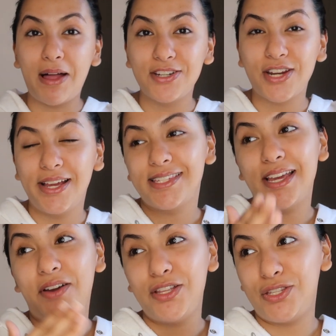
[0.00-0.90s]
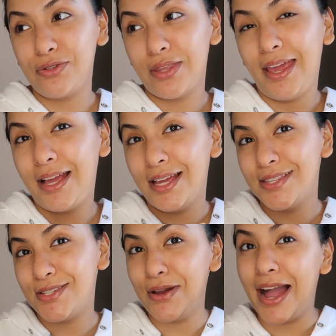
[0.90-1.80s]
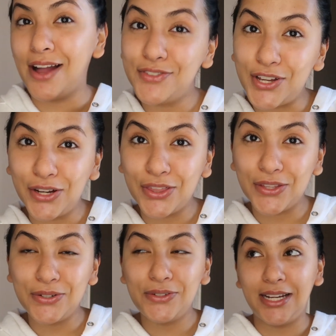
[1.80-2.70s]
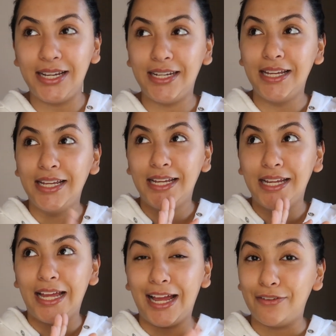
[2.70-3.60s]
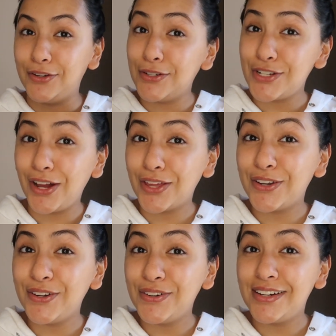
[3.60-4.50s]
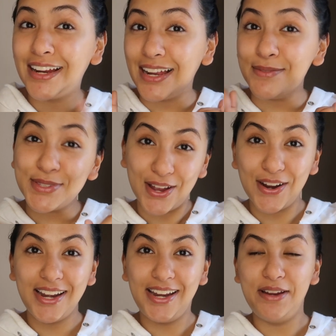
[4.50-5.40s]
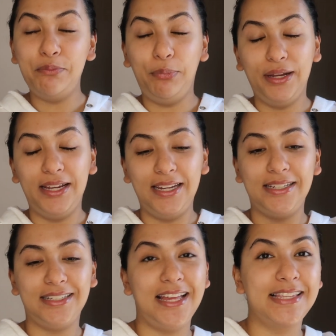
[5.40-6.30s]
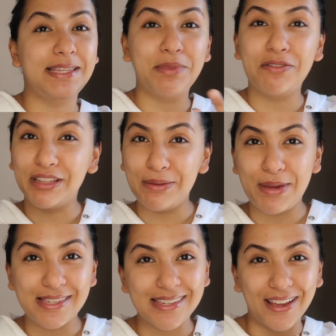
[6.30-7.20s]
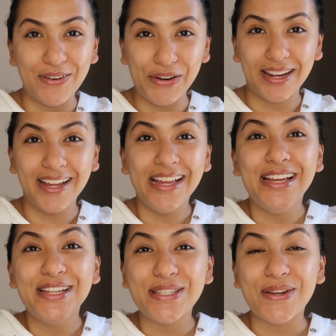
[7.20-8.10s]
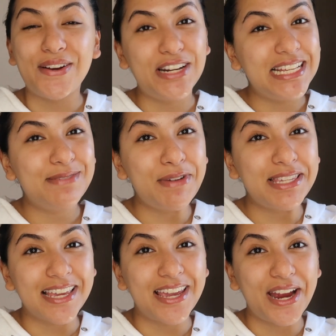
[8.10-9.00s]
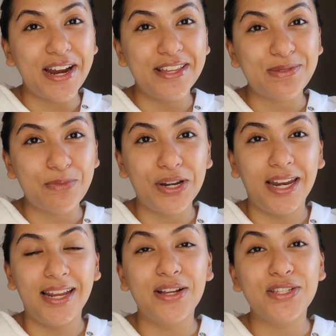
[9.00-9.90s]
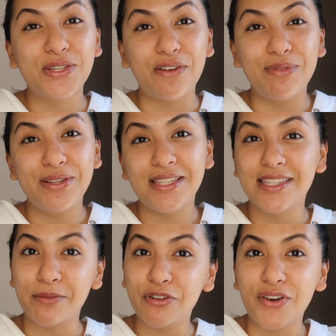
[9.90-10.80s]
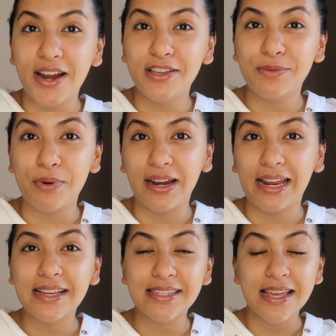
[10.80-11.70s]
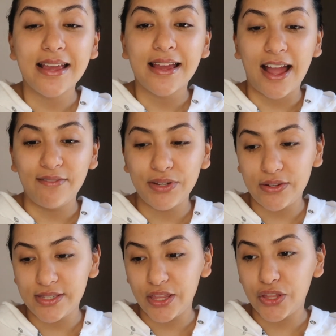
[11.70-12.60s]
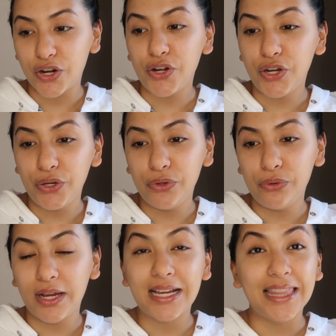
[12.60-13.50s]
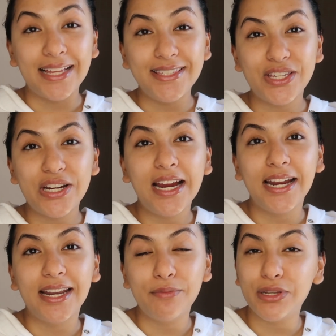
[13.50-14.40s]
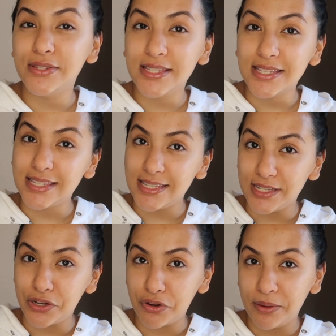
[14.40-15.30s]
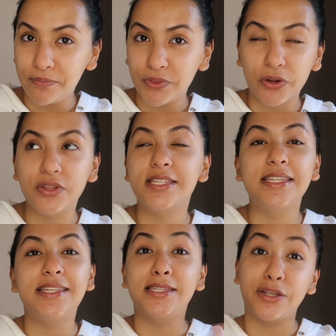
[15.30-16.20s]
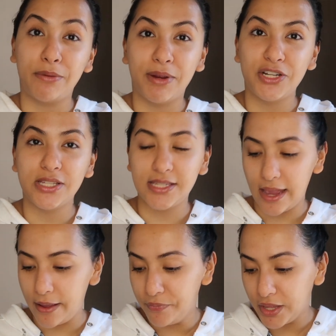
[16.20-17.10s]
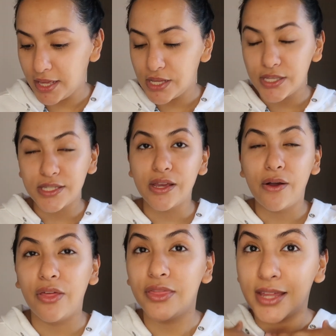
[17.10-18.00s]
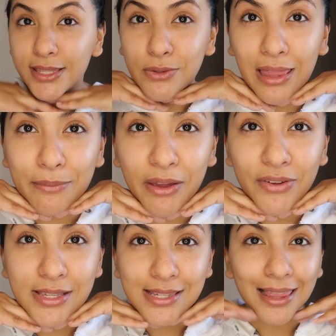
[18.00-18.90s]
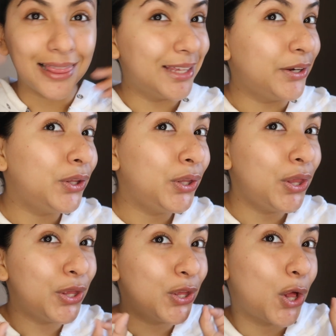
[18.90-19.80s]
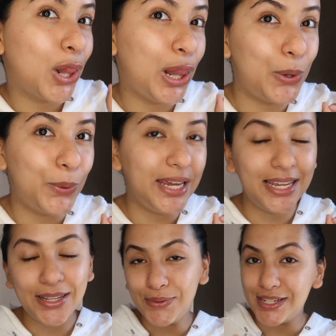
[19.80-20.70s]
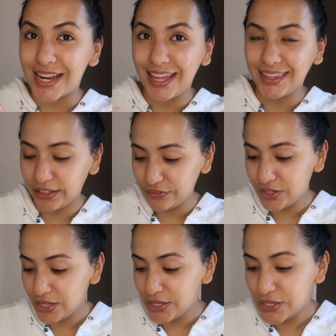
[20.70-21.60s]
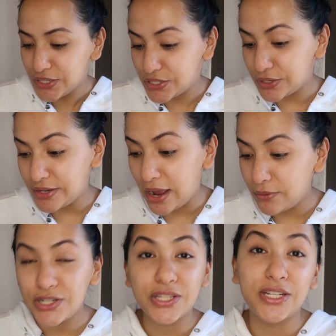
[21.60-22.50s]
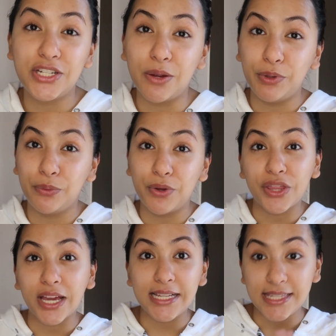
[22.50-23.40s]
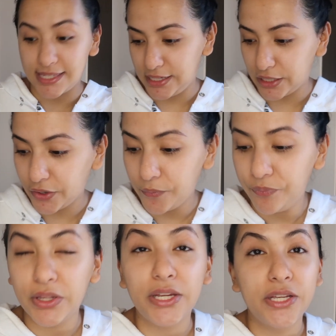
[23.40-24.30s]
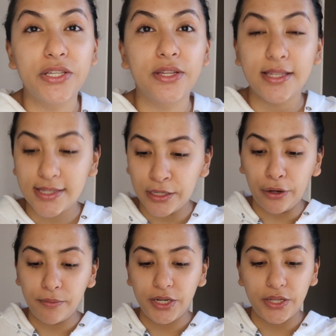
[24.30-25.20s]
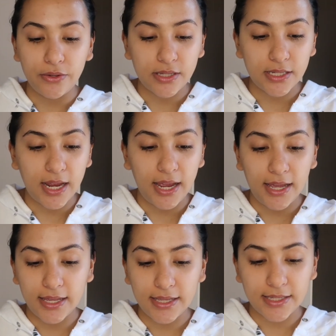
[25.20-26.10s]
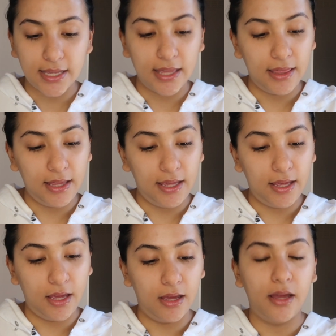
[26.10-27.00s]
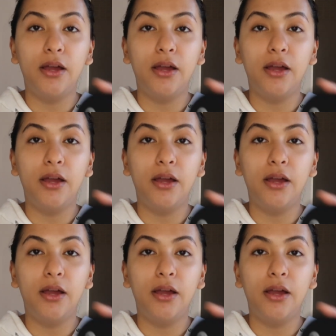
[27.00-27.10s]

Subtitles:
apologize if I do like do half talk through and half no talk through. I'm sorry, but it's something really basic and quick. So I already did my skincare this morning. So I've been using Summer Fridays products. I've been using their new cleanser, and I've been using the CC cream, or the CC serum I should say. So that's why like my face is a little glowy, which I love. So now we're just going to jump in with concealer. So the concealer I'm going to use today is the